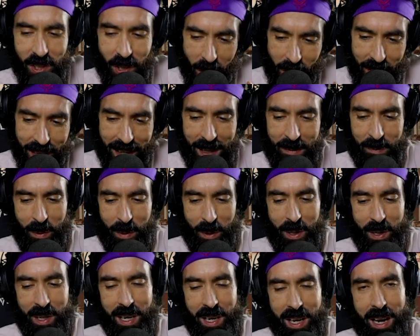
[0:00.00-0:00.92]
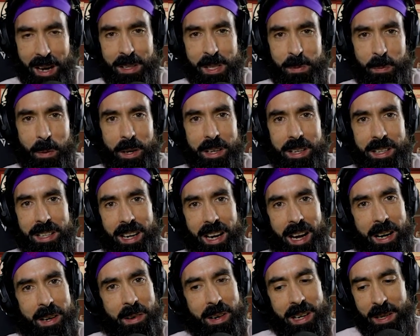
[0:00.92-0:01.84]
that, bro. I responded. I
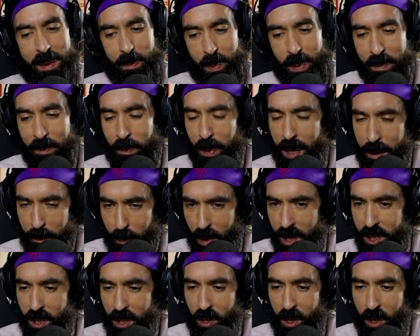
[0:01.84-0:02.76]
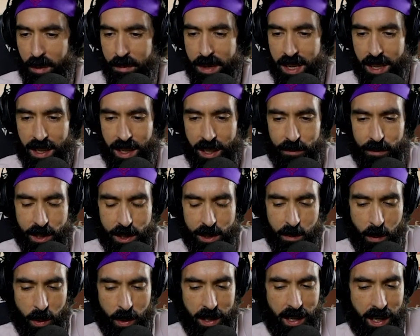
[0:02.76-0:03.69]
really... Peer Pressure got me a gift this
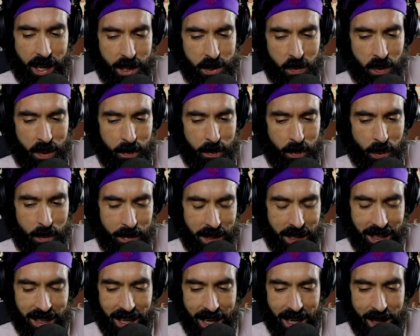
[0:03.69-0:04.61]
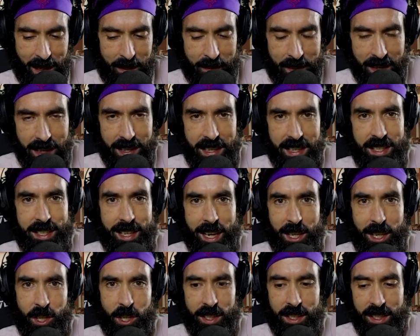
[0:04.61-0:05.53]
morning as well. Bought me a game.
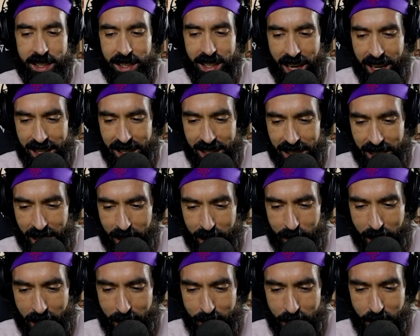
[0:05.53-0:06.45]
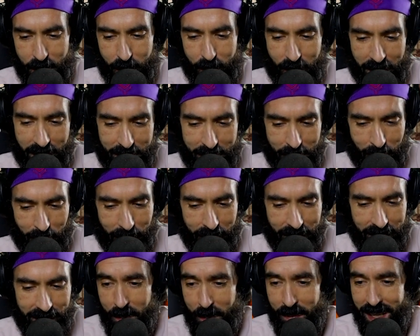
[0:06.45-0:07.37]
Sessions, skating game. How much fun, bro.
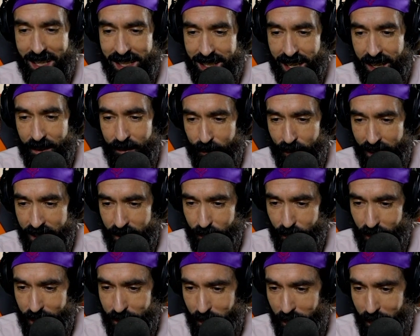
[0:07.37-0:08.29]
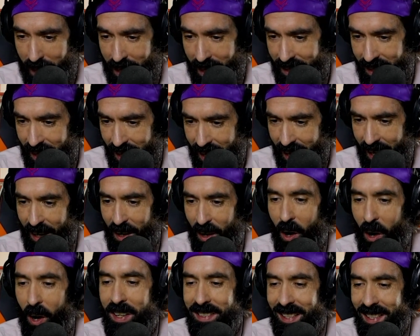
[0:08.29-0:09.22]
Daddy Fuzz feels bad and
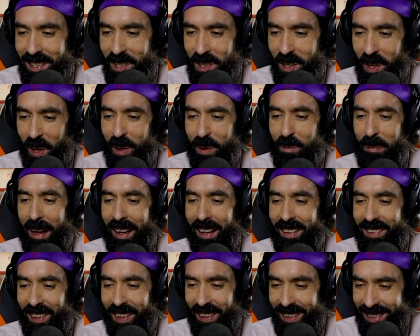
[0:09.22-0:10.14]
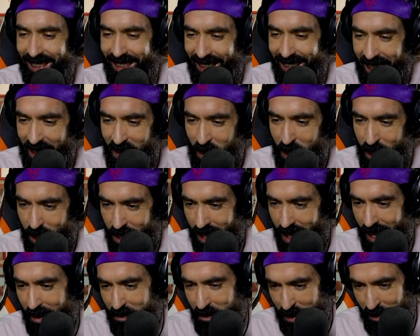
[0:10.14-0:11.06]
asks that you go back so she can wish you
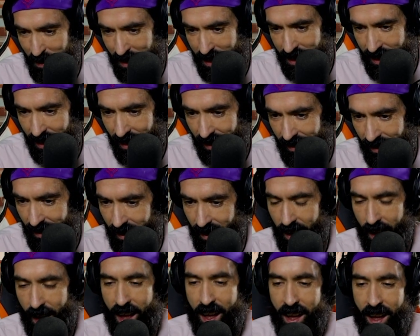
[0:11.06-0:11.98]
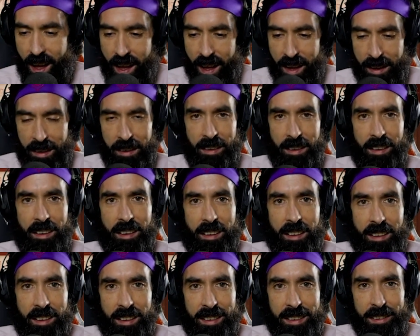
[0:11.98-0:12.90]
happy B-Day. Uh-uh.
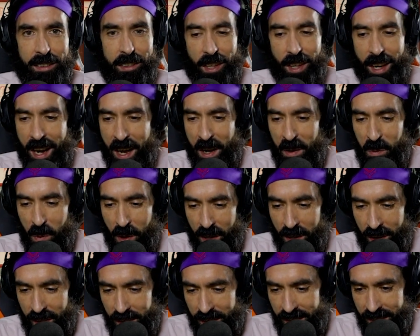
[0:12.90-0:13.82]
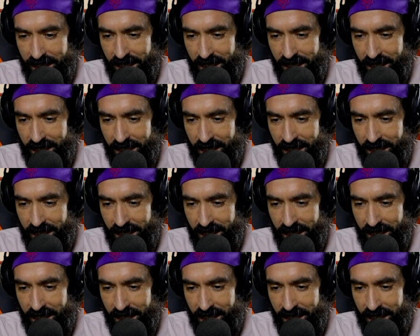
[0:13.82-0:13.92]
It's not how it works.